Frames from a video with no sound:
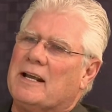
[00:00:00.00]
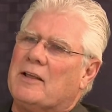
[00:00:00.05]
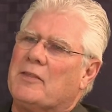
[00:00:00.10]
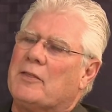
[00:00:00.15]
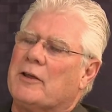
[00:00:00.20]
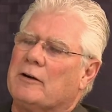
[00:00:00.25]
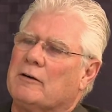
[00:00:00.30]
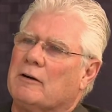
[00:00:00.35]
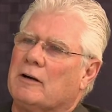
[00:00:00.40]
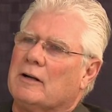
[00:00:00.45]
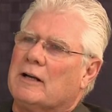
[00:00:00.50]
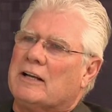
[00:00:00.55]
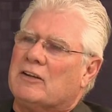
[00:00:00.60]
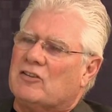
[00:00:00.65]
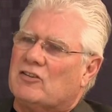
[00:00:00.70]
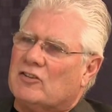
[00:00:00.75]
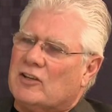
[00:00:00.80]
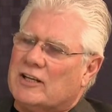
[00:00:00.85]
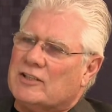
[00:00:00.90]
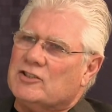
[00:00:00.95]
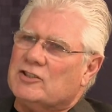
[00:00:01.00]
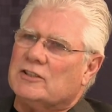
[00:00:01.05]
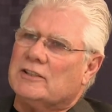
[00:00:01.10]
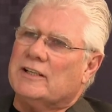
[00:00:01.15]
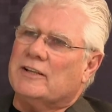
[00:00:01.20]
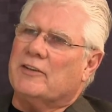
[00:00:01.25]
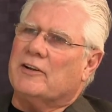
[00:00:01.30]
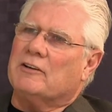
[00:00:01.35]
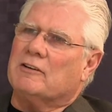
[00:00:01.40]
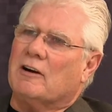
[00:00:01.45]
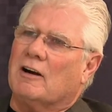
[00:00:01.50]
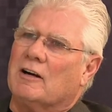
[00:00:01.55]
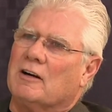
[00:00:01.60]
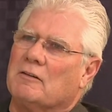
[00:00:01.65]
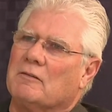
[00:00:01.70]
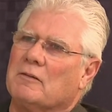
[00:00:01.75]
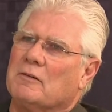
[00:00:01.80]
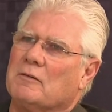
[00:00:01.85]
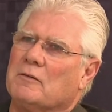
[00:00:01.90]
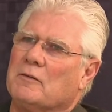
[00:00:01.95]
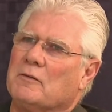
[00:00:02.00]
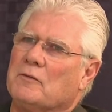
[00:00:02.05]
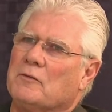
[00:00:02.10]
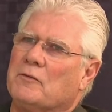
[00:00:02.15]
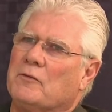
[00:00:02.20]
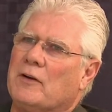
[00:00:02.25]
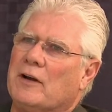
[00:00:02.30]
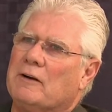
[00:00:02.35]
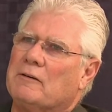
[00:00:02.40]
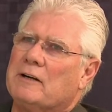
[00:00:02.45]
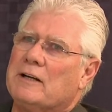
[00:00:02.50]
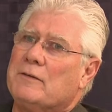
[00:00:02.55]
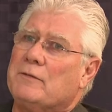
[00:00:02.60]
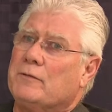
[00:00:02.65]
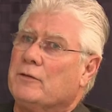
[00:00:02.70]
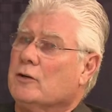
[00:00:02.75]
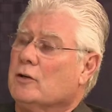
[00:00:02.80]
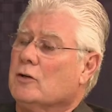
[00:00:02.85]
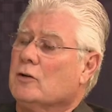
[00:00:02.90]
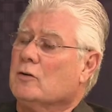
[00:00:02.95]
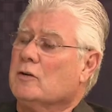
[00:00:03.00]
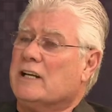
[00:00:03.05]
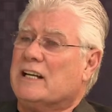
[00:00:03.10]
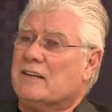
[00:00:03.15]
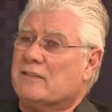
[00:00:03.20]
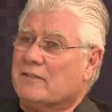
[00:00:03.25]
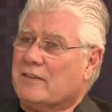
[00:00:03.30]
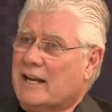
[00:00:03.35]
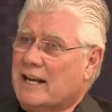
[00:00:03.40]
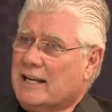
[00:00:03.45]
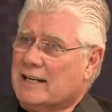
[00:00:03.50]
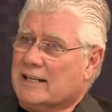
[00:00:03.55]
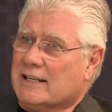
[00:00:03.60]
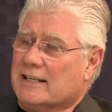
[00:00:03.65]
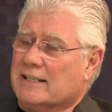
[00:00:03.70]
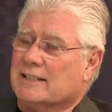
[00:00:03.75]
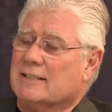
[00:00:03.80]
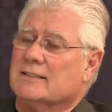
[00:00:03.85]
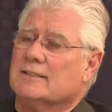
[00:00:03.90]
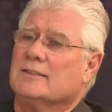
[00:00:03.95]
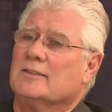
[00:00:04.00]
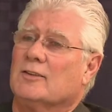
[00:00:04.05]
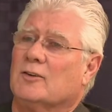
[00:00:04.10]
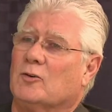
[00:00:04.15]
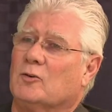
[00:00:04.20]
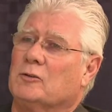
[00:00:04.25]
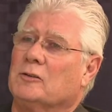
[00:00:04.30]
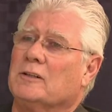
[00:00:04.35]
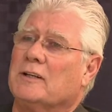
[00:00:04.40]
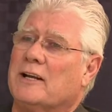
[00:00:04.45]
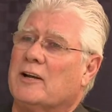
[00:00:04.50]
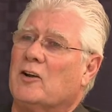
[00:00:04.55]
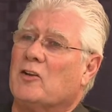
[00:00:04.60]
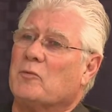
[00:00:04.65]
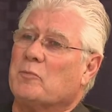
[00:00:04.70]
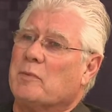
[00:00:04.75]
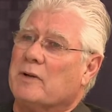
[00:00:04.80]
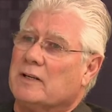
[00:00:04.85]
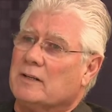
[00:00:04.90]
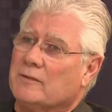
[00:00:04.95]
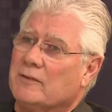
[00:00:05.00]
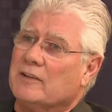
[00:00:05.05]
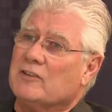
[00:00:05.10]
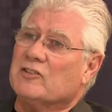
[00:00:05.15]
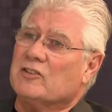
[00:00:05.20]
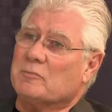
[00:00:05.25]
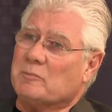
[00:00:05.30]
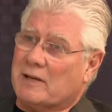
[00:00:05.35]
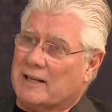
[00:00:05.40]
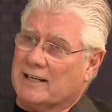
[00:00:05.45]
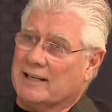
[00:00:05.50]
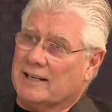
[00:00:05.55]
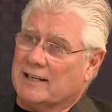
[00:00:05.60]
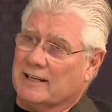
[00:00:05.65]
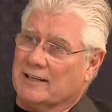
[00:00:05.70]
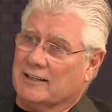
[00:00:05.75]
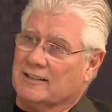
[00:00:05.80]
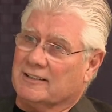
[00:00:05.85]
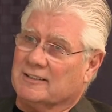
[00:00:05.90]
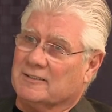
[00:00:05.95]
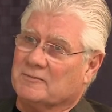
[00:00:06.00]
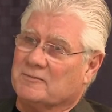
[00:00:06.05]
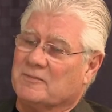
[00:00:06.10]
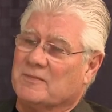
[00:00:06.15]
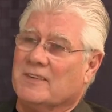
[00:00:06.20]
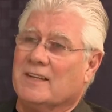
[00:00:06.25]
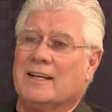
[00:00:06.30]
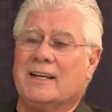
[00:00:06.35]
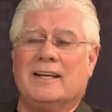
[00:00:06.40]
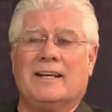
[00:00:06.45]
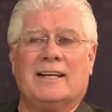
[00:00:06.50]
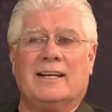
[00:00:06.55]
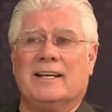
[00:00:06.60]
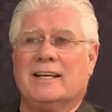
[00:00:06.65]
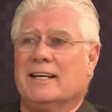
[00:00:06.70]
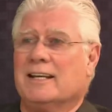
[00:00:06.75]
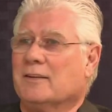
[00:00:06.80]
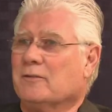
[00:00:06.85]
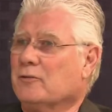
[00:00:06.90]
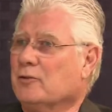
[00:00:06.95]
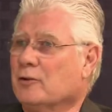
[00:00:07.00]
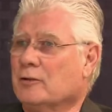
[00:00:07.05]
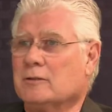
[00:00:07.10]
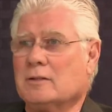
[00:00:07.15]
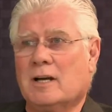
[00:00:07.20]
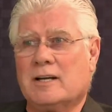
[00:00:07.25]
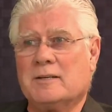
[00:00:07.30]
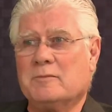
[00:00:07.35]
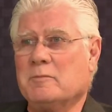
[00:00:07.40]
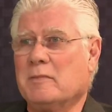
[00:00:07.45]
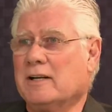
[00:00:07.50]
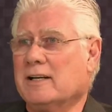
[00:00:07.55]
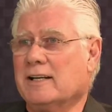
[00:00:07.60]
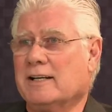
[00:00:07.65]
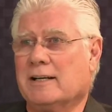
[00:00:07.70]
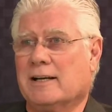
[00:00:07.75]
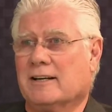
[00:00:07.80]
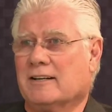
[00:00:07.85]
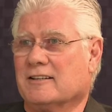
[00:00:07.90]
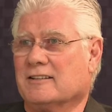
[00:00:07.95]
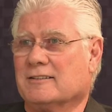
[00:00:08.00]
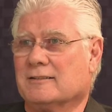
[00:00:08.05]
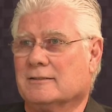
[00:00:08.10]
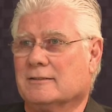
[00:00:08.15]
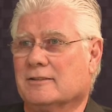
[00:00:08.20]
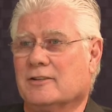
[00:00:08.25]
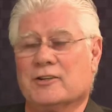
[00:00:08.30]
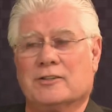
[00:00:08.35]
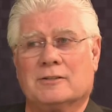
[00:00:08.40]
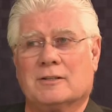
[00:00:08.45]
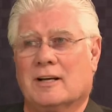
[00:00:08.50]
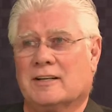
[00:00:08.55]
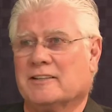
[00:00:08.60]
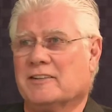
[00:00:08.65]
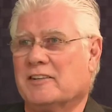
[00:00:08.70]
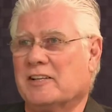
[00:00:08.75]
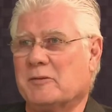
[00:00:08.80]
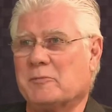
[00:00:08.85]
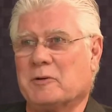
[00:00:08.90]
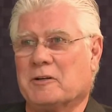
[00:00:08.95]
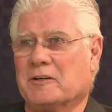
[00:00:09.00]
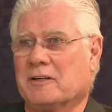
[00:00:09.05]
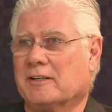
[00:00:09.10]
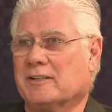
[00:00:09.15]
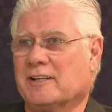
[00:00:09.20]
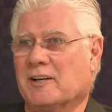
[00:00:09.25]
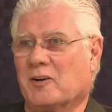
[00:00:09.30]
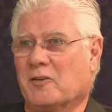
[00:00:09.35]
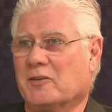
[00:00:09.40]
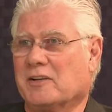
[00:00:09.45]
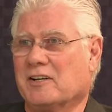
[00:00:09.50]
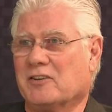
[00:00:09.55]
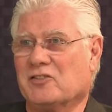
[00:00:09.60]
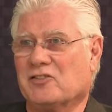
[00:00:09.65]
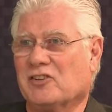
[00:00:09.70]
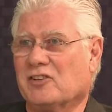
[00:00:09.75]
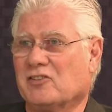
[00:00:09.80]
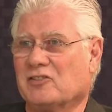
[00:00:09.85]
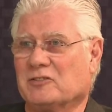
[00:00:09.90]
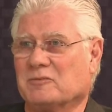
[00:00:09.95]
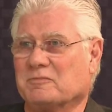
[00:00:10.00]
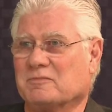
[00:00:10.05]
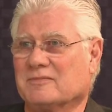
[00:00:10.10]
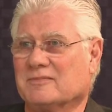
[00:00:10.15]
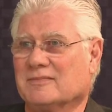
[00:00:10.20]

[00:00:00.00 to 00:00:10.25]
there are very few, if any, oral health benefits in Medicare. If you're not in Medicare, you're not in the American healthcare system.